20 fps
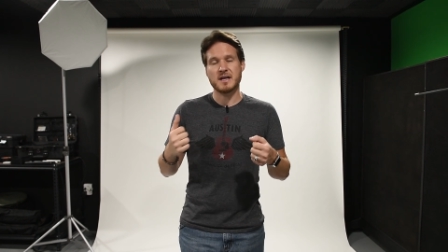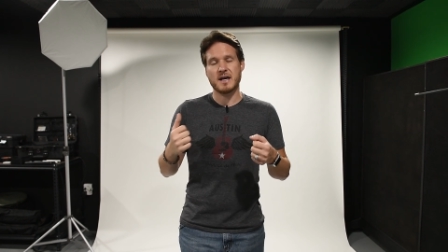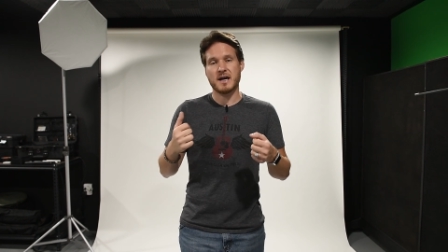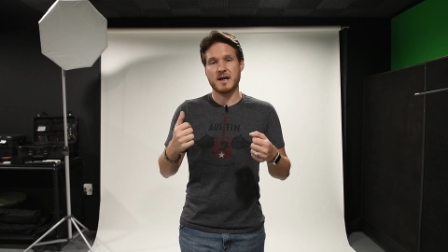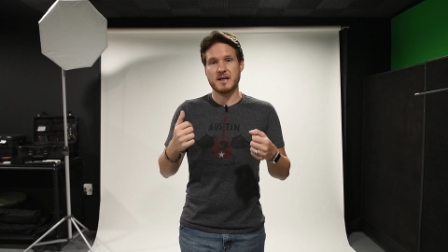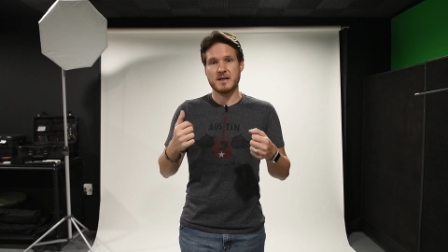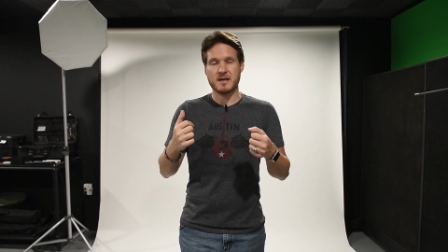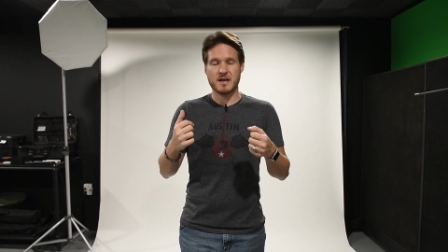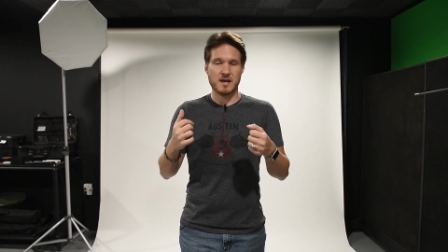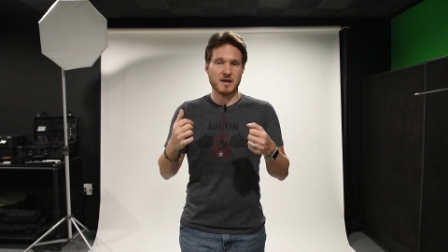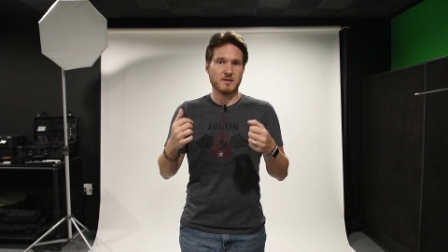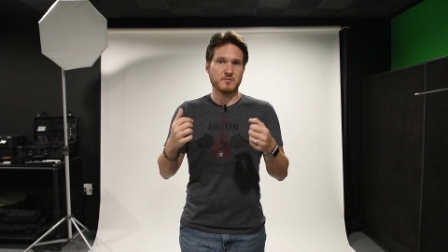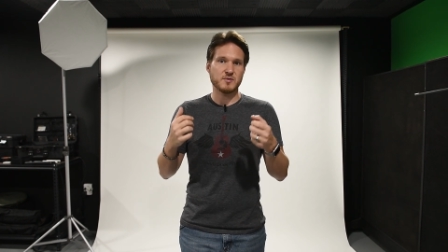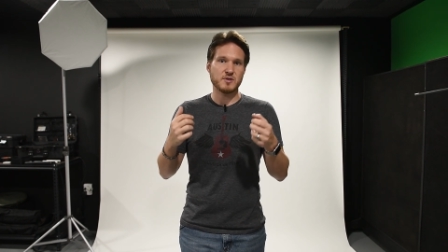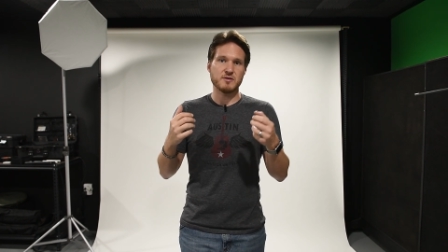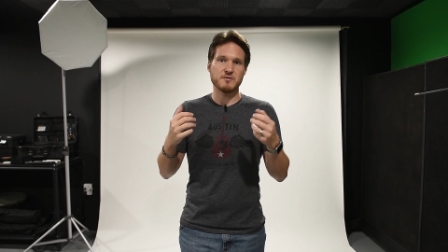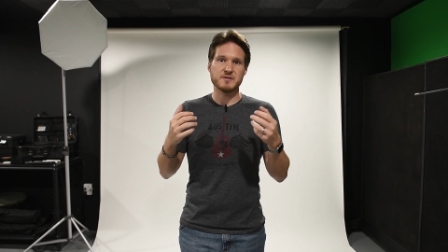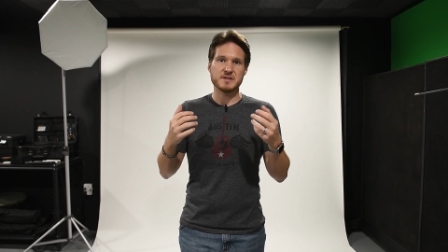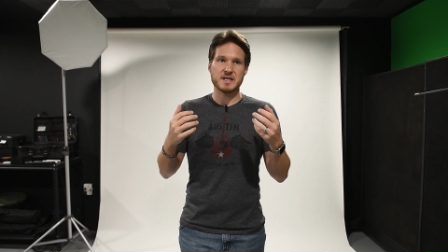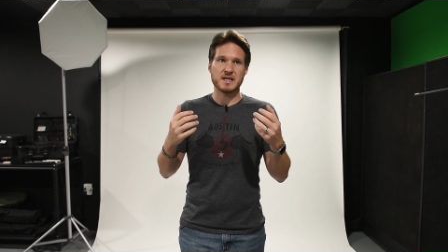I am
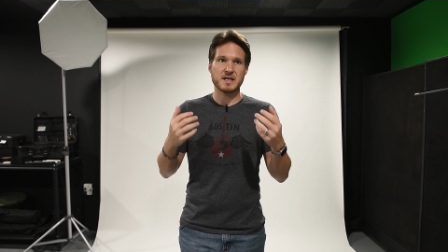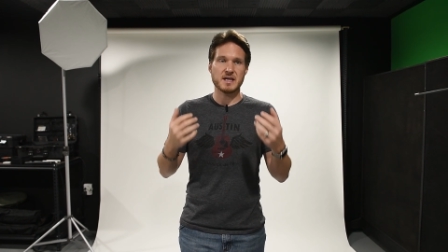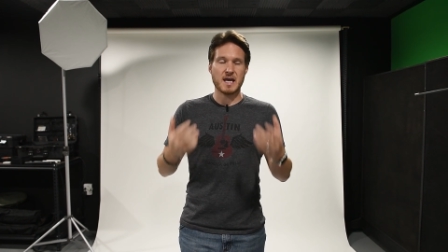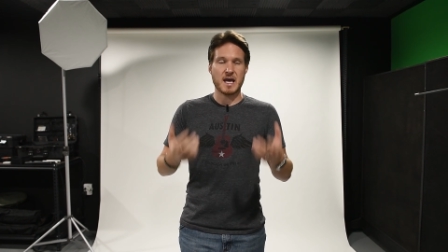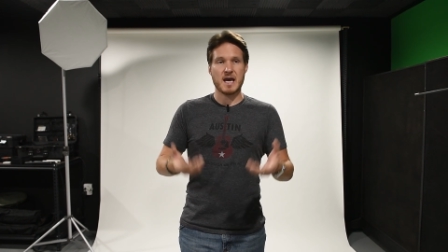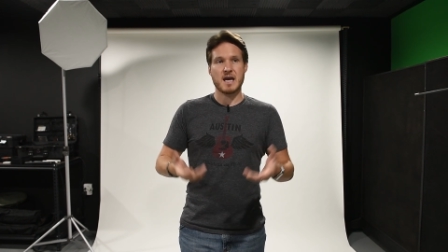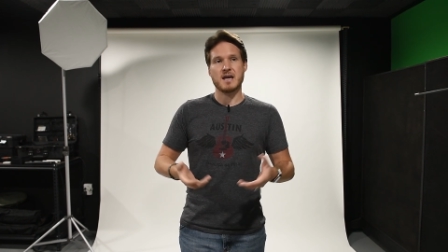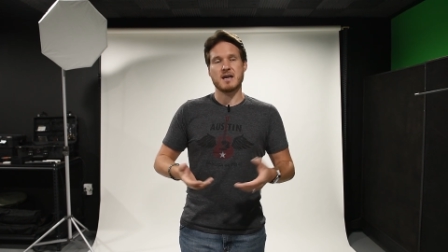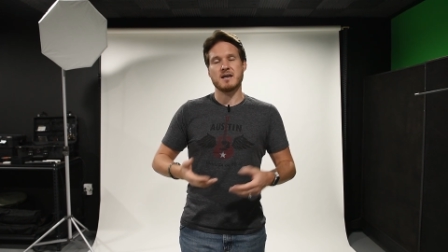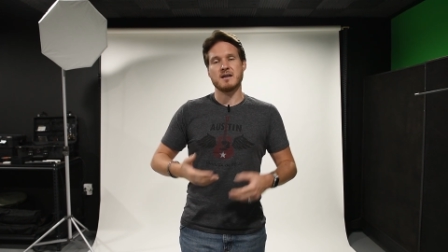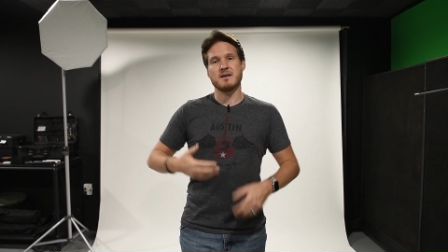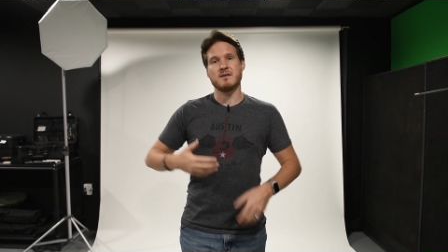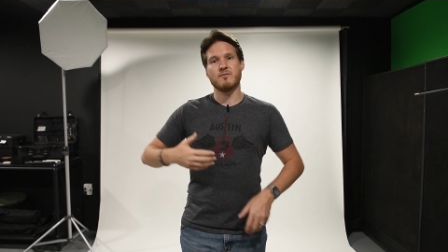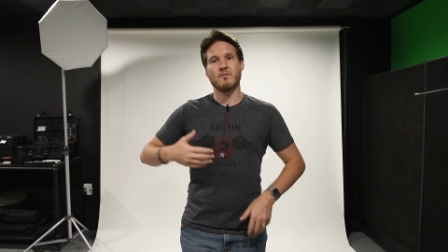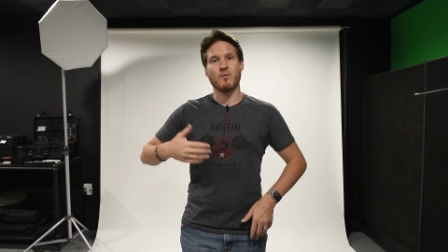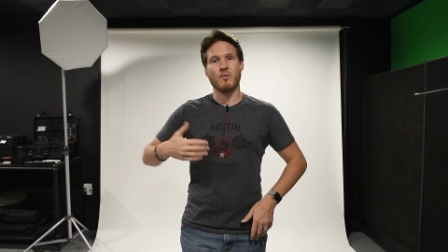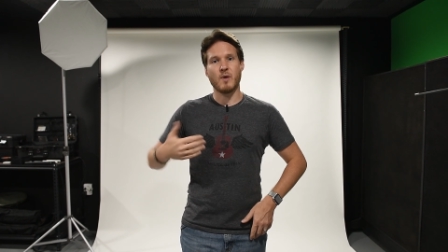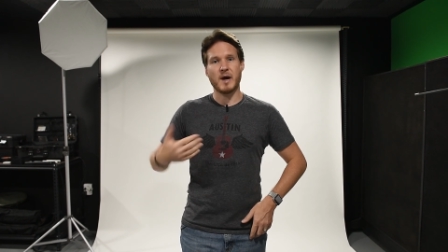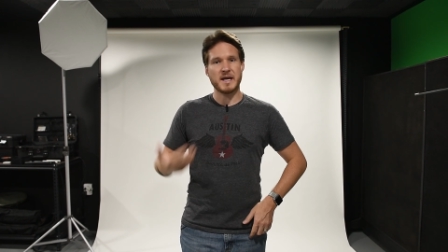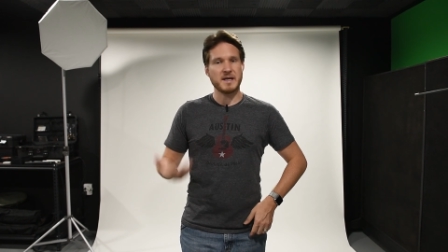using a
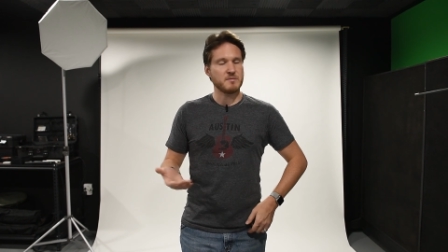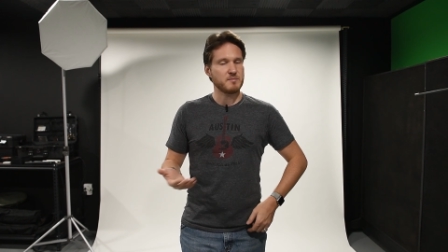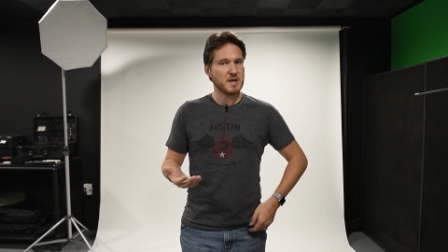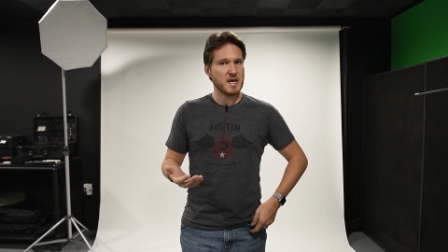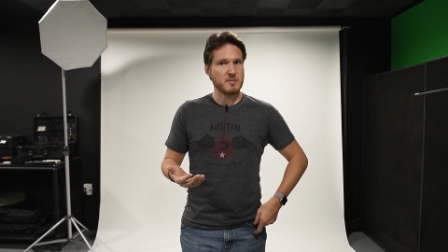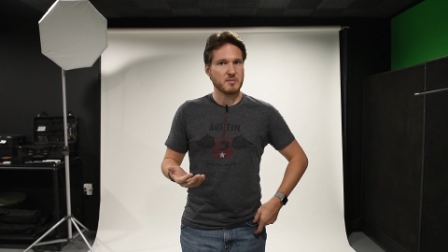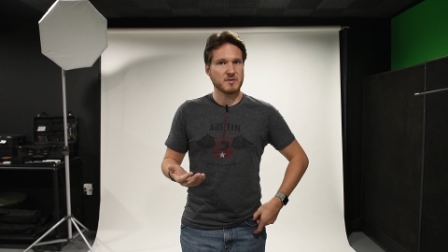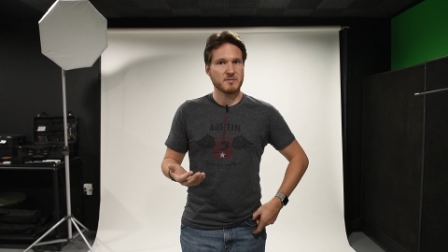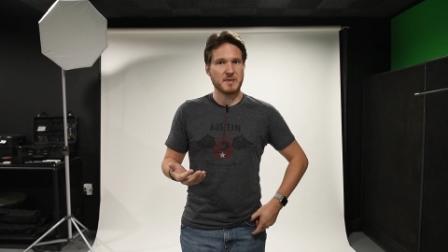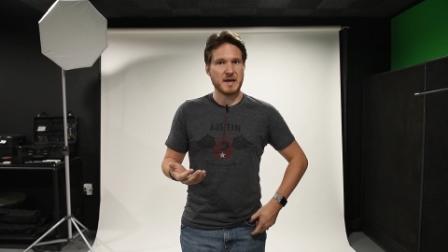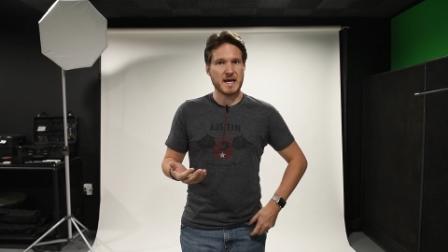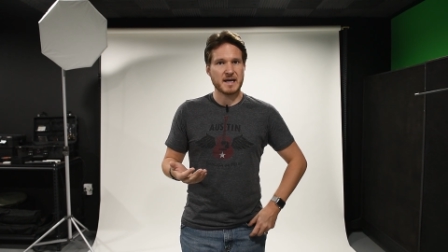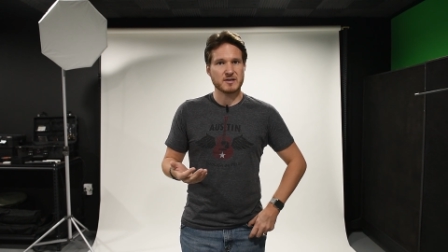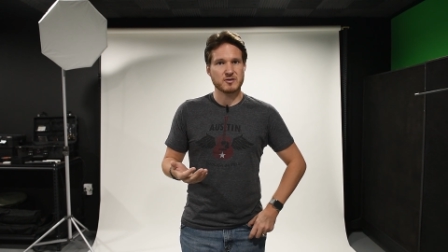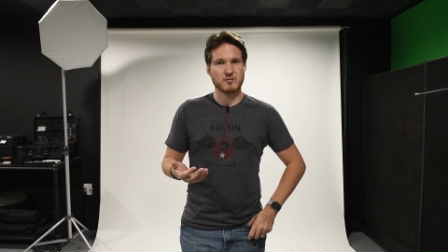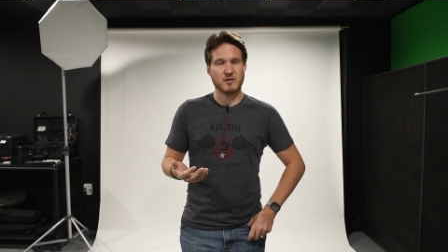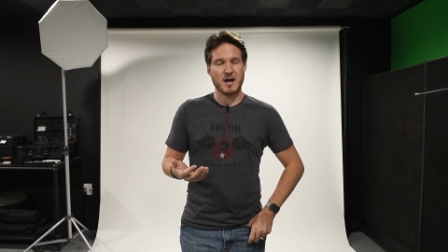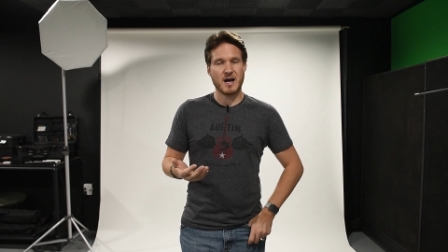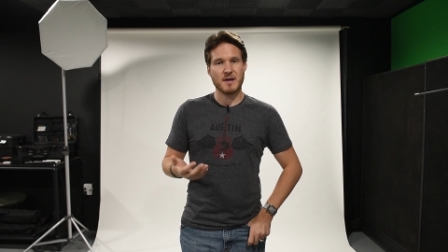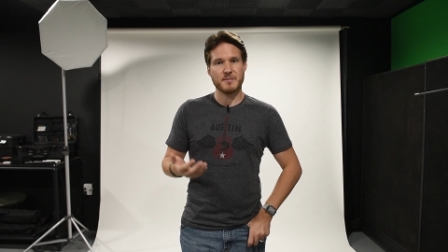white paper
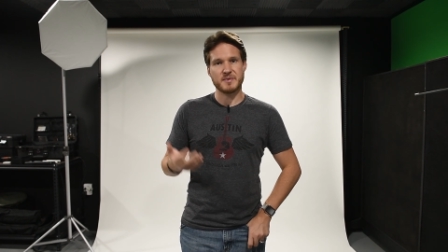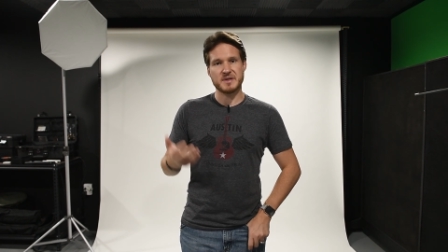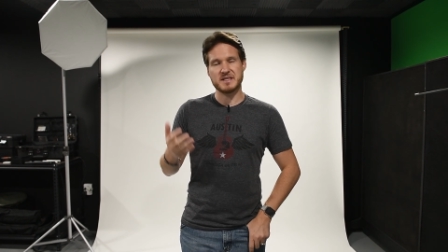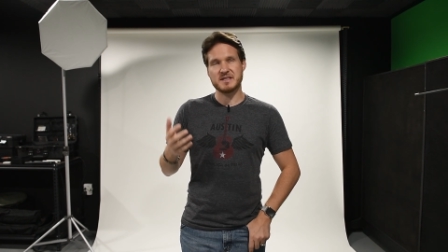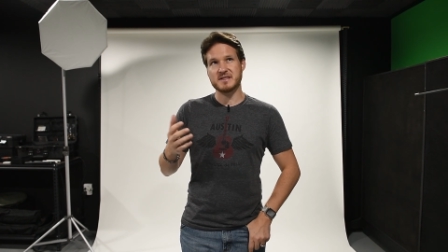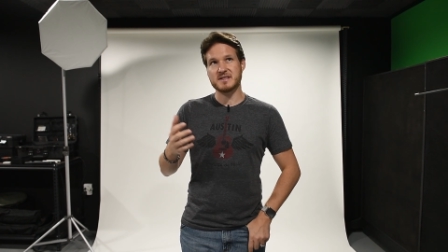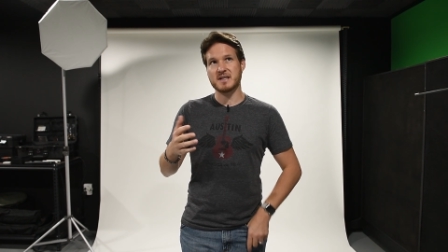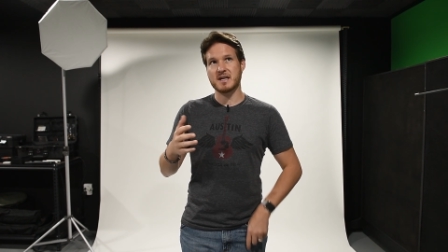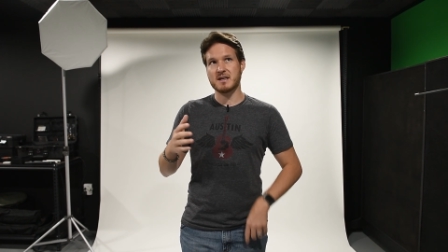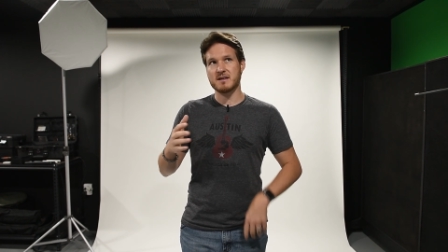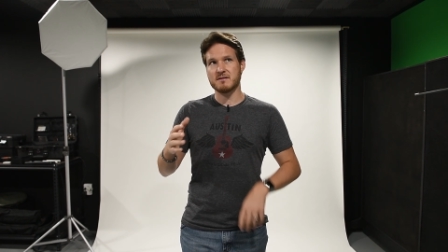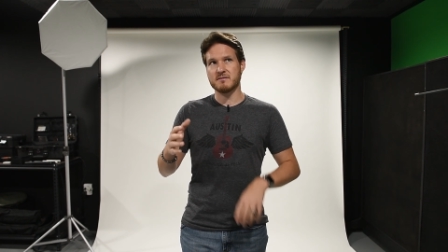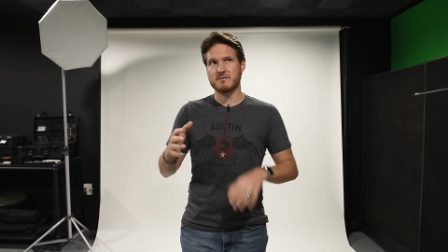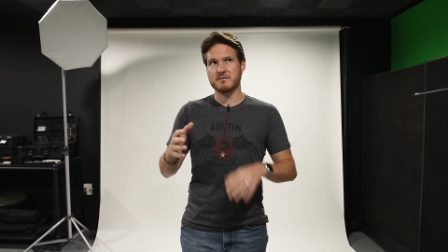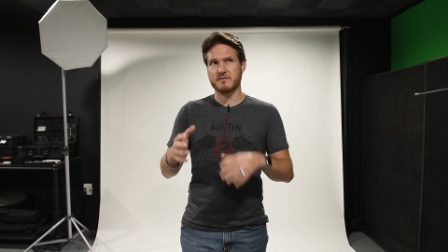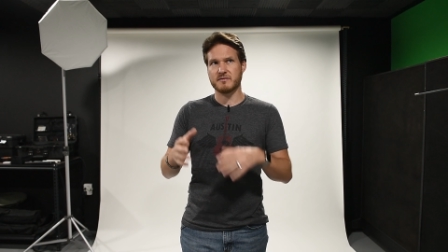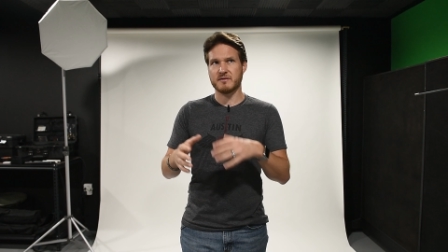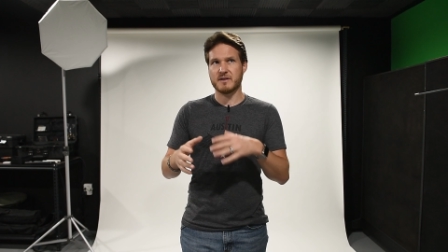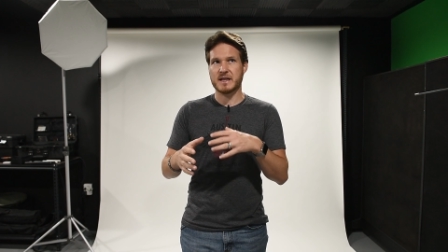backdrop instead of